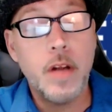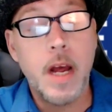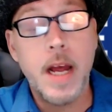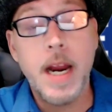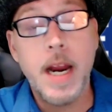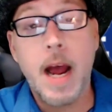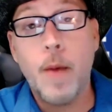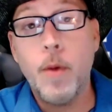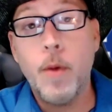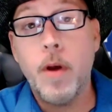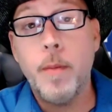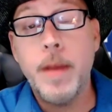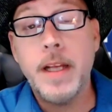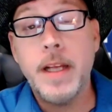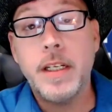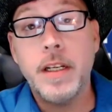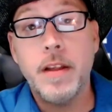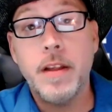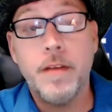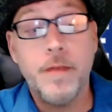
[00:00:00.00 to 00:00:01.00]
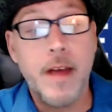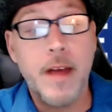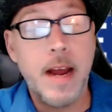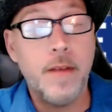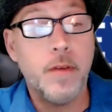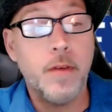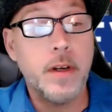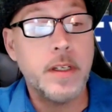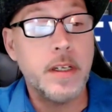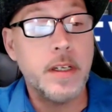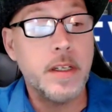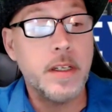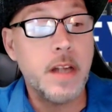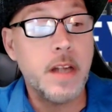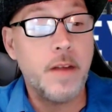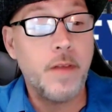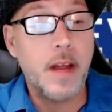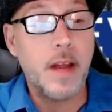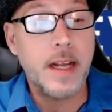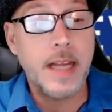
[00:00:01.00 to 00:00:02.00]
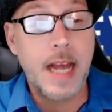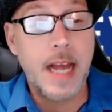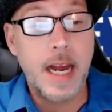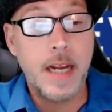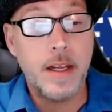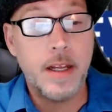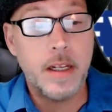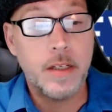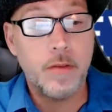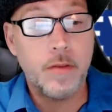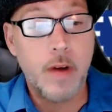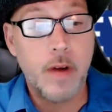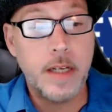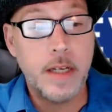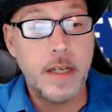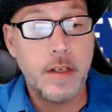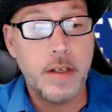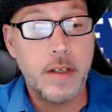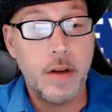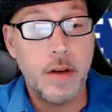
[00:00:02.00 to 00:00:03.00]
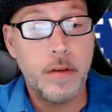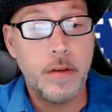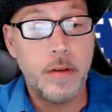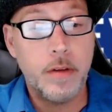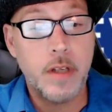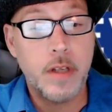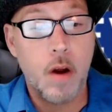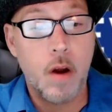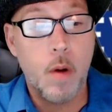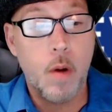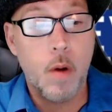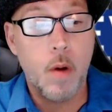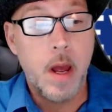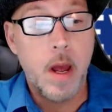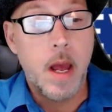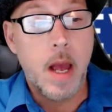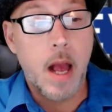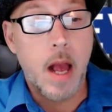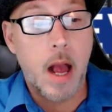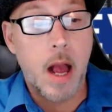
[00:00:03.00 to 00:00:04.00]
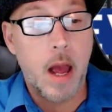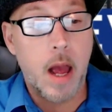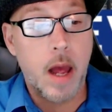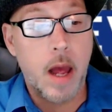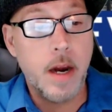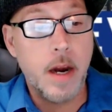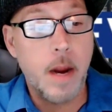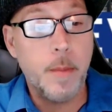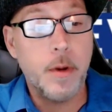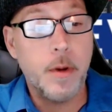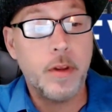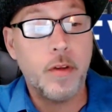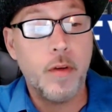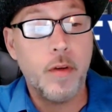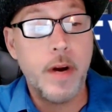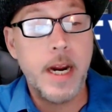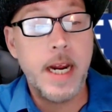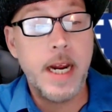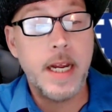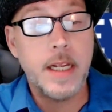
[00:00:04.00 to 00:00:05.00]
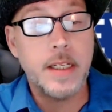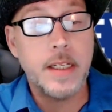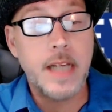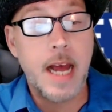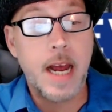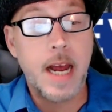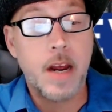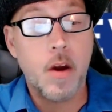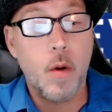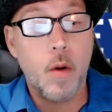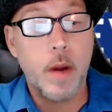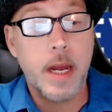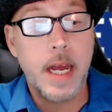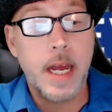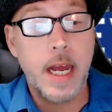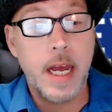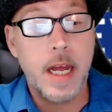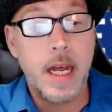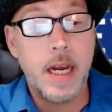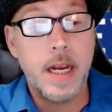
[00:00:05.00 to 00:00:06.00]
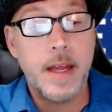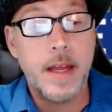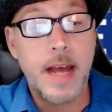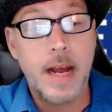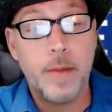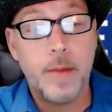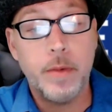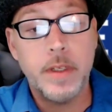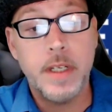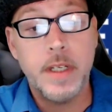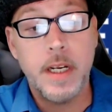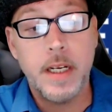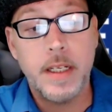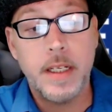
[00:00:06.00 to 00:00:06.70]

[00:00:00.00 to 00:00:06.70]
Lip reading: and I will mention the favorites and stuff like that in this race too. So number 3 is Echo Again. That one's at